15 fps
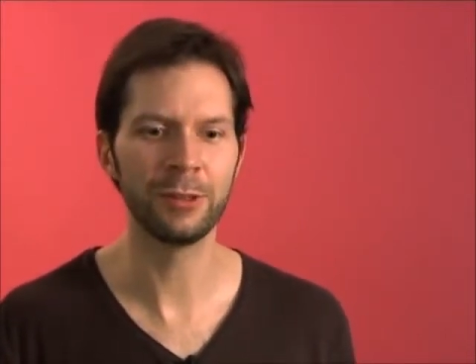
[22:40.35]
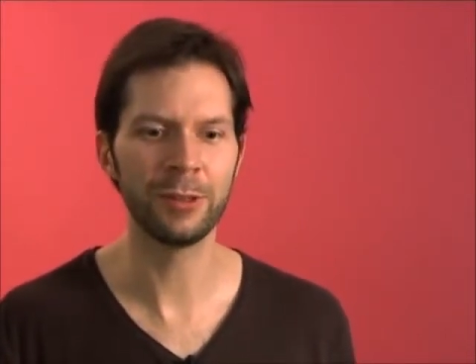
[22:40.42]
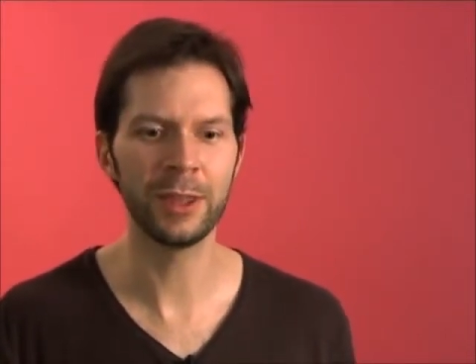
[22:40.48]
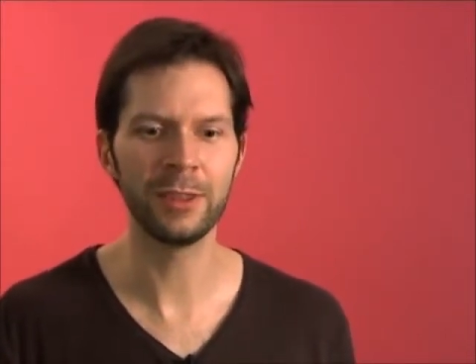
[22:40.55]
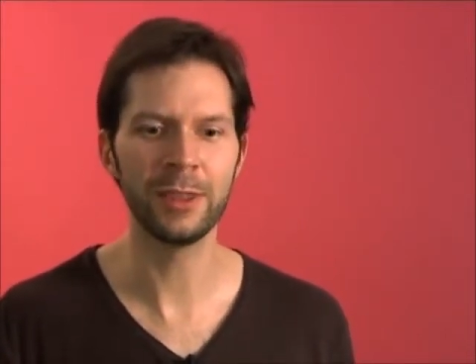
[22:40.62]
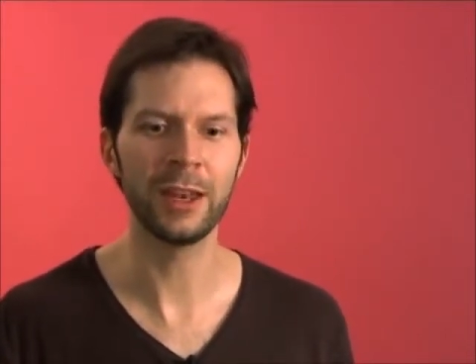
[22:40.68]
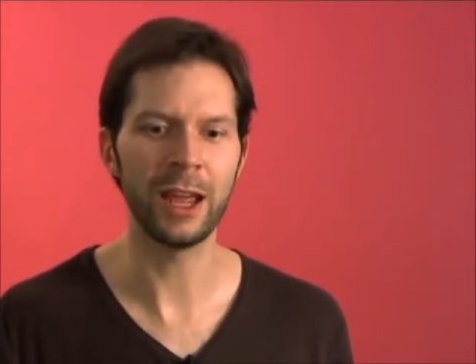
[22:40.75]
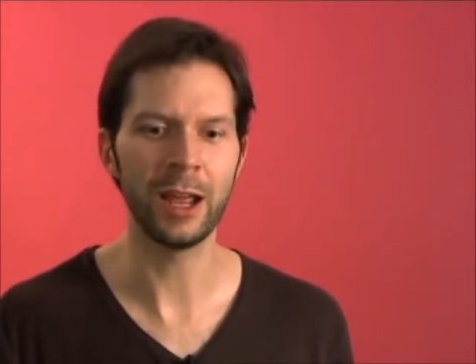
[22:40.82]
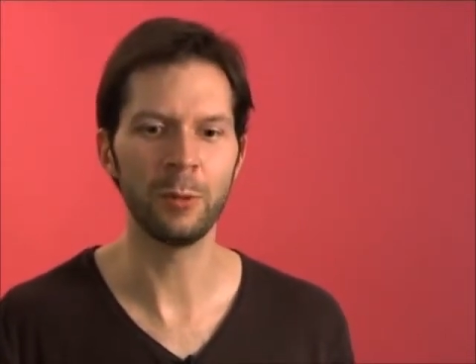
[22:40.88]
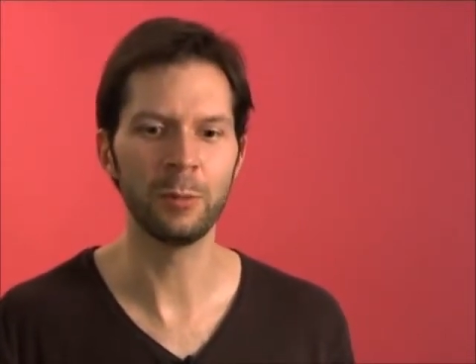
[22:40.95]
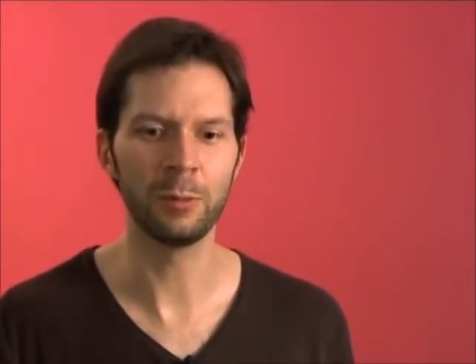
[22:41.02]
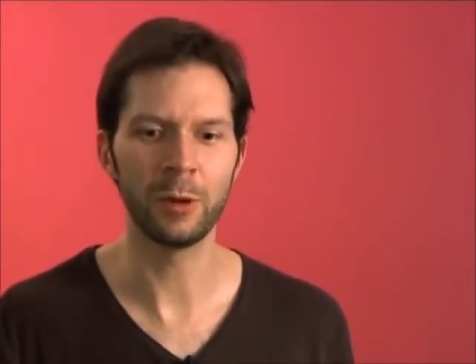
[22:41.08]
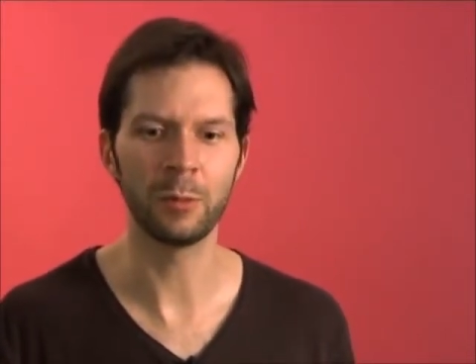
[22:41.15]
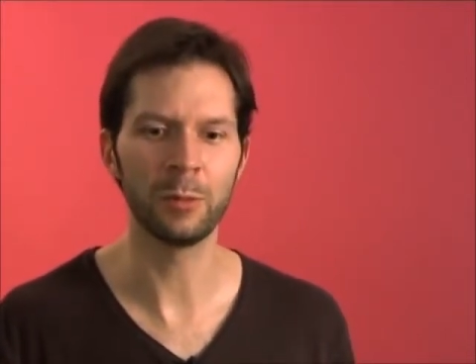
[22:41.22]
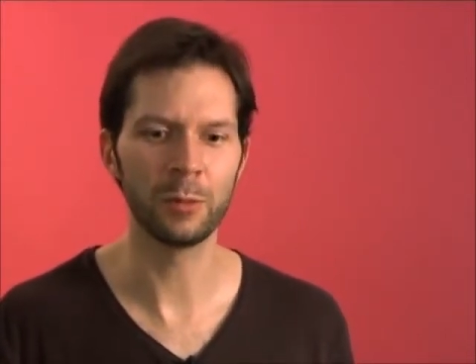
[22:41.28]
thing that I
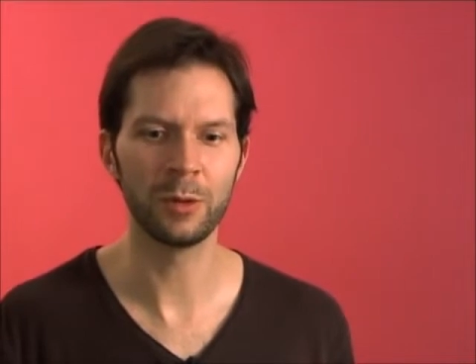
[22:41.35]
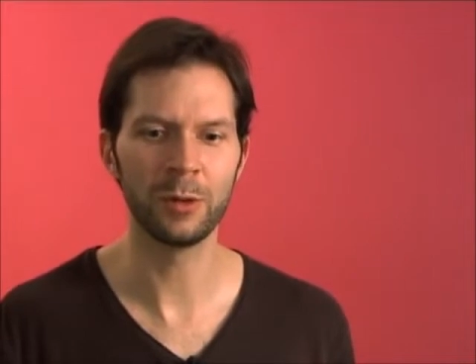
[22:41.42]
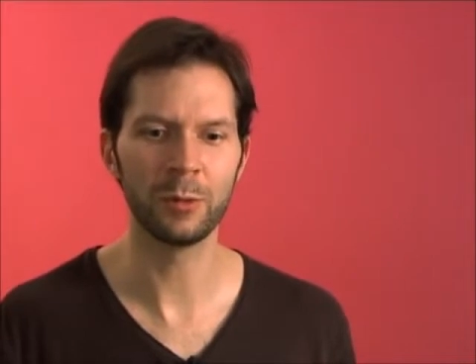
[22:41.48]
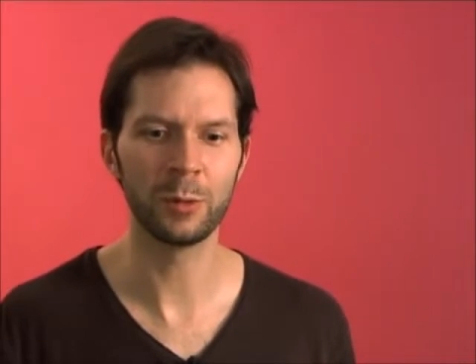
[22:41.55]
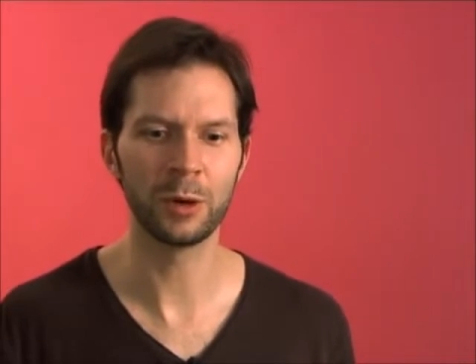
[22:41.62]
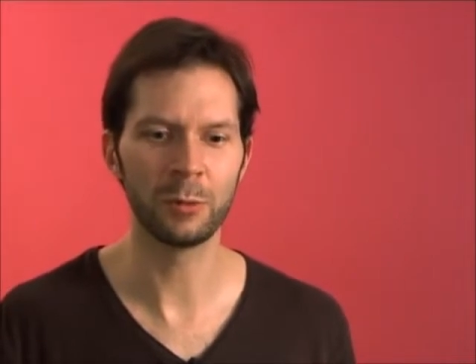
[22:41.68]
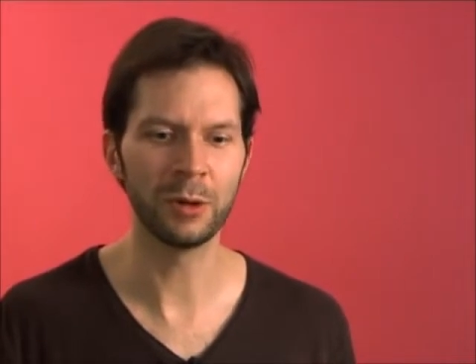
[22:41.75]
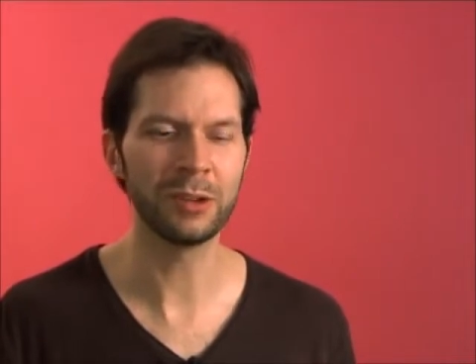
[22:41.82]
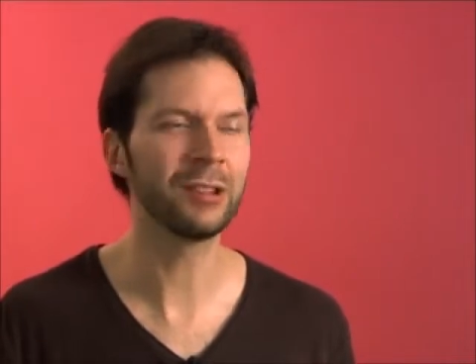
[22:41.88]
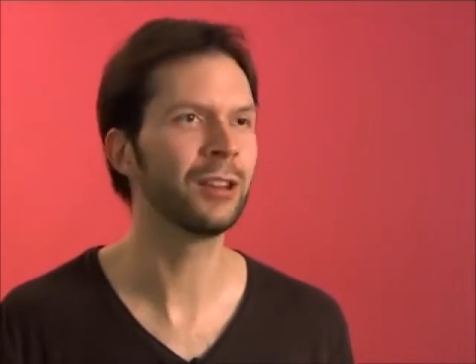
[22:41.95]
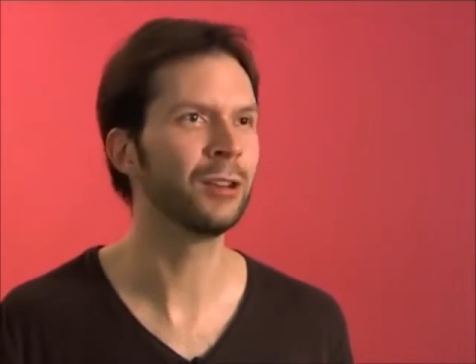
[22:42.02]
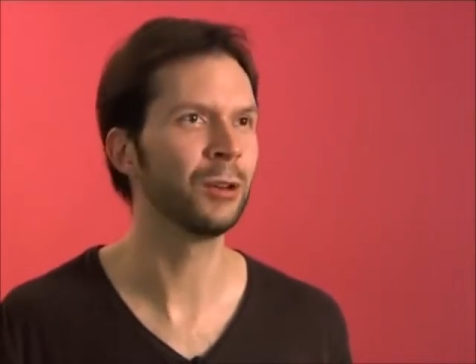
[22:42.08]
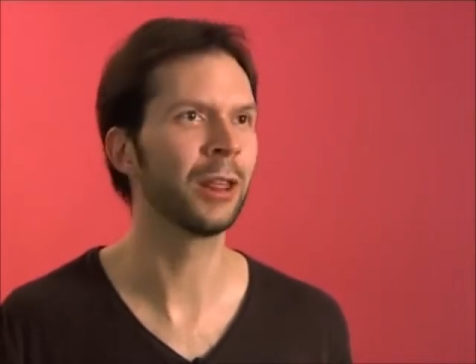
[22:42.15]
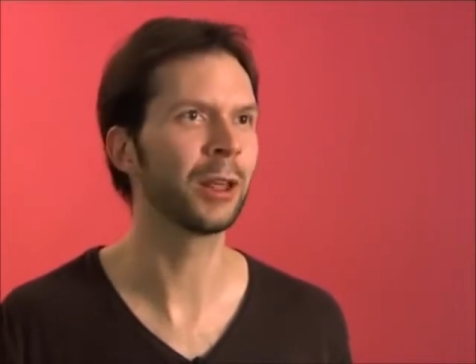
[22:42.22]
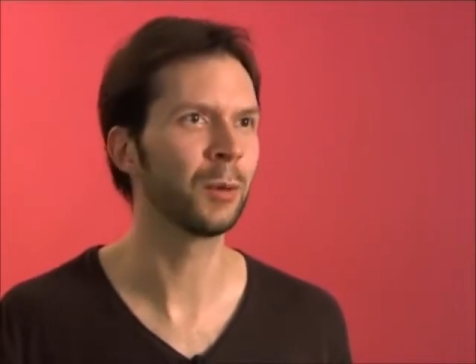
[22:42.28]
would originally
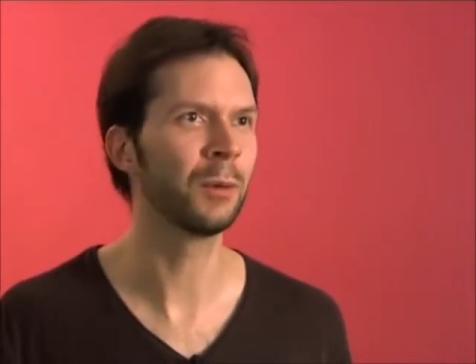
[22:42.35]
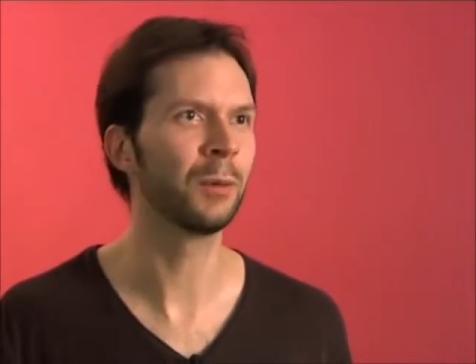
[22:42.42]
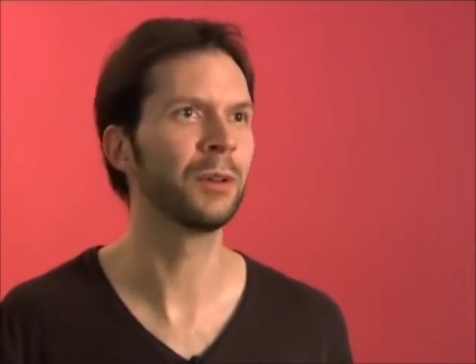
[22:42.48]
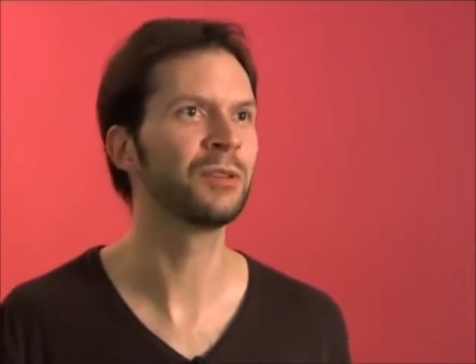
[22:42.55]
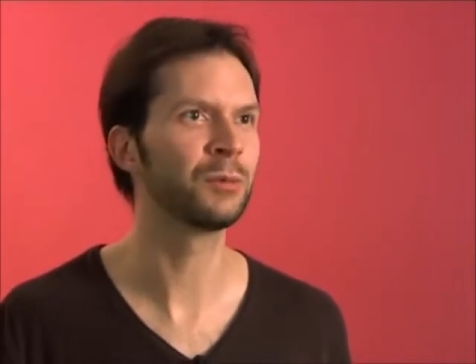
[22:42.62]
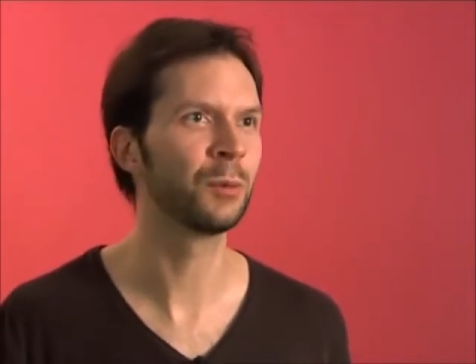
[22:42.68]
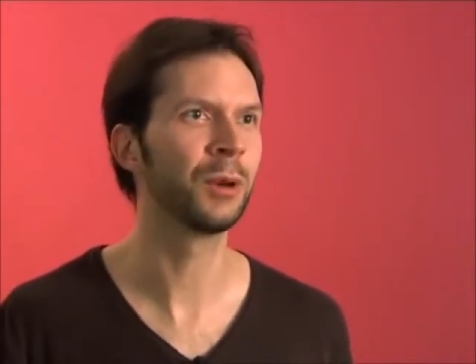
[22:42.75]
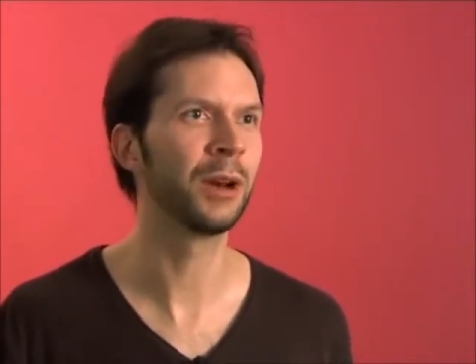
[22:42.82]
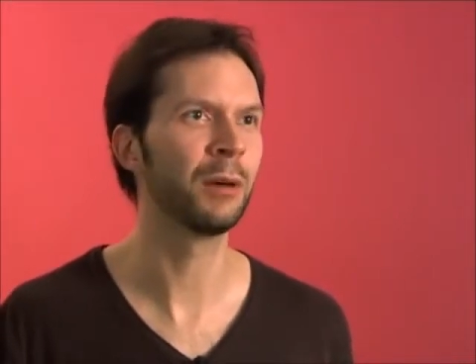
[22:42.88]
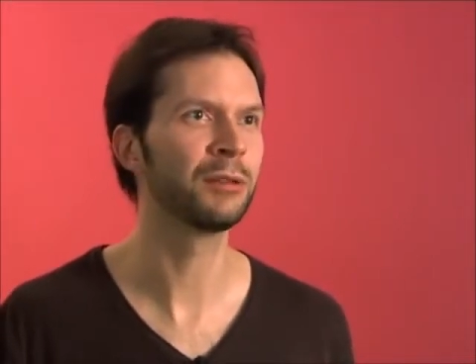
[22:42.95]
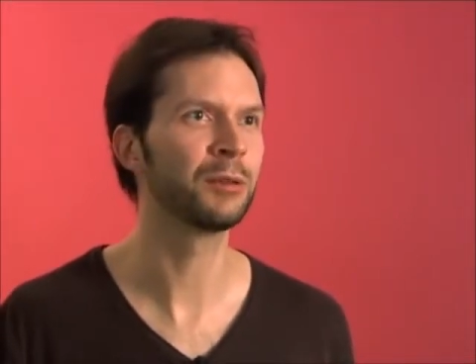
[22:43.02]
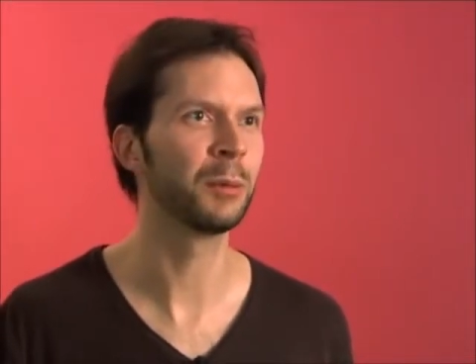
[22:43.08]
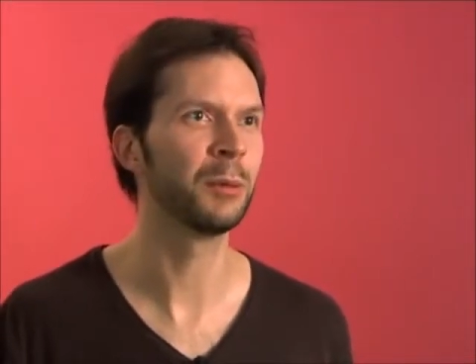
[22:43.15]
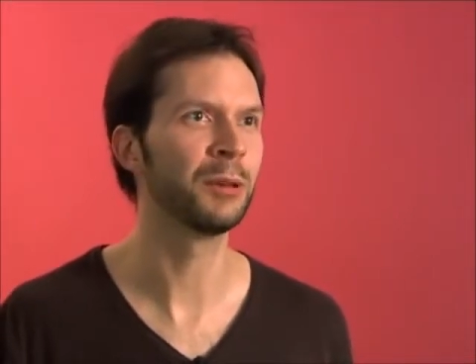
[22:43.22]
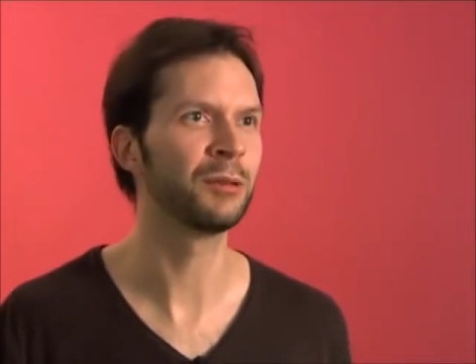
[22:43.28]
do, like when I
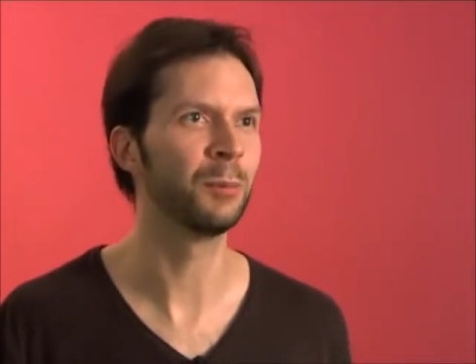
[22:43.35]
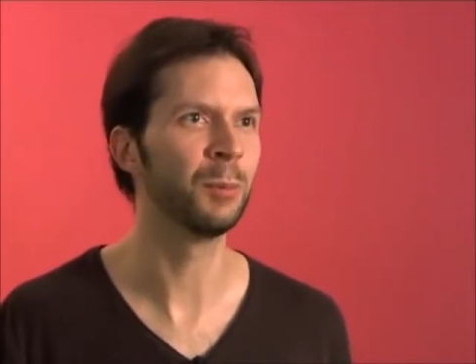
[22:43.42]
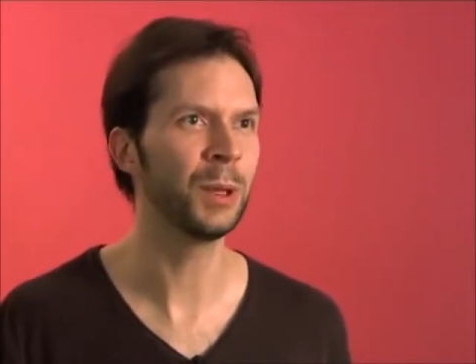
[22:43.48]
was with Mr.